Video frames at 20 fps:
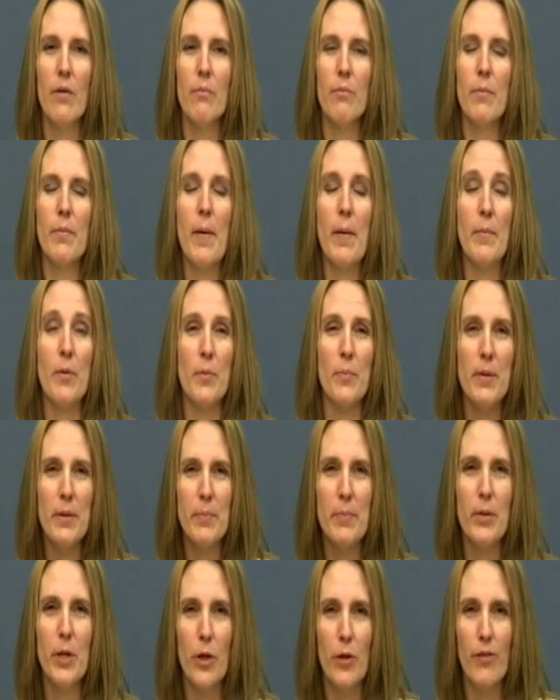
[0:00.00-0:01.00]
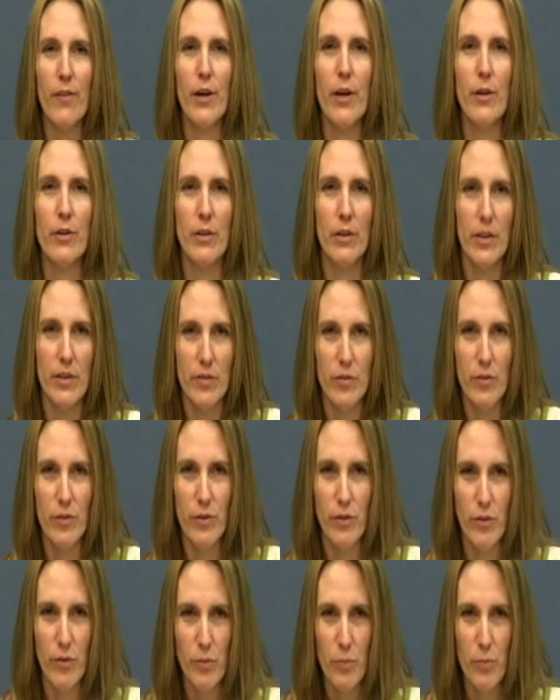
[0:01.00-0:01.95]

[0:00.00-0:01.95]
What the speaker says: Remember, people are there to listen to the